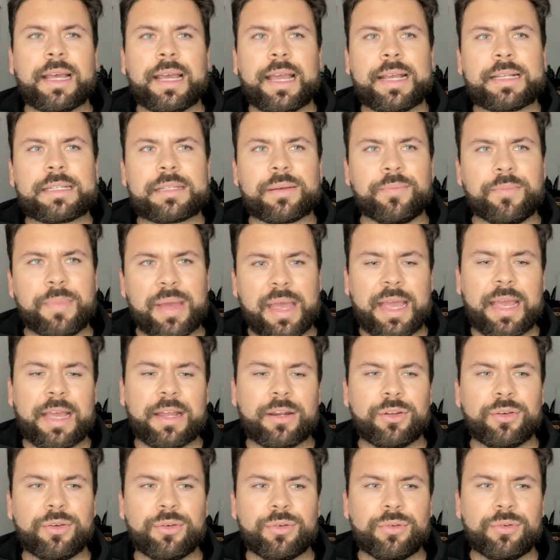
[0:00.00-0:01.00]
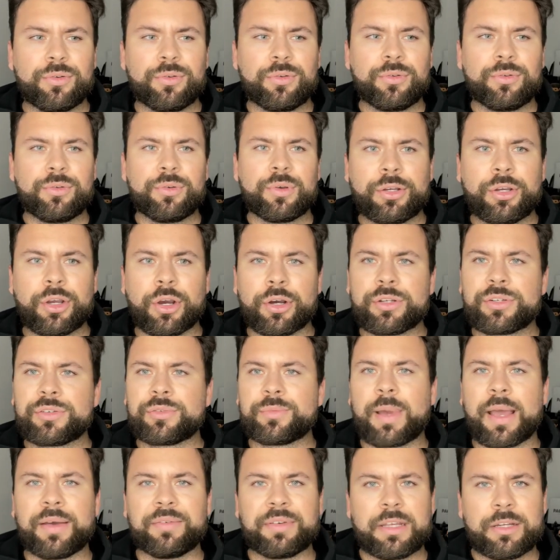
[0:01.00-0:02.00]
it's a man who goes
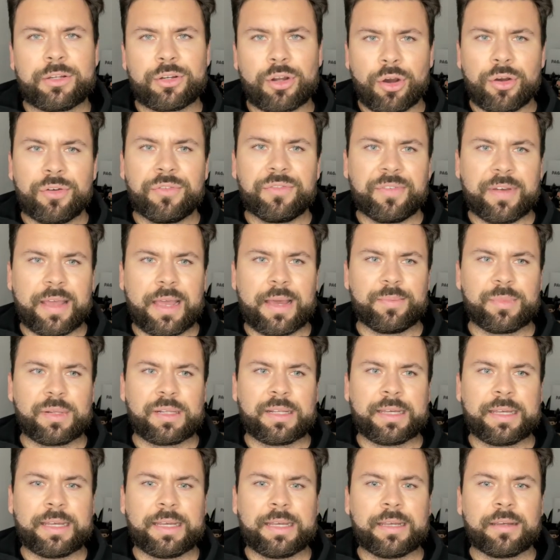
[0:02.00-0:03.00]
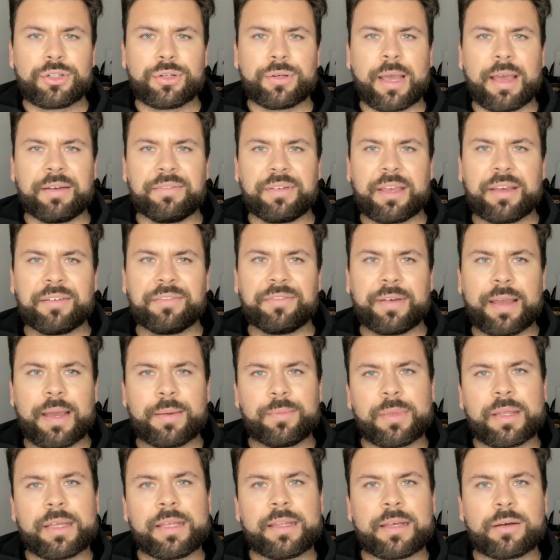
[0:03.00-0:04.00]
from having no family family to having a
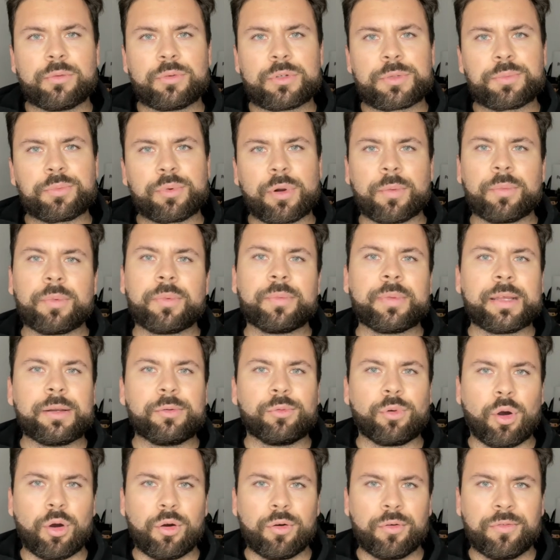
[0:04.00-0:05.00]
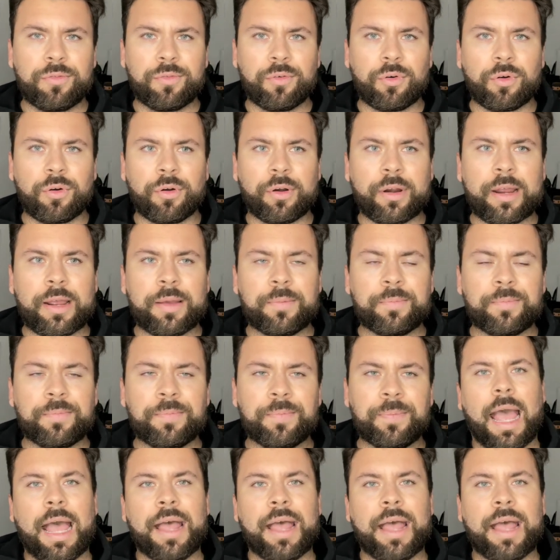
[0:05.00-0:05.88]
family that was probably wrong for him,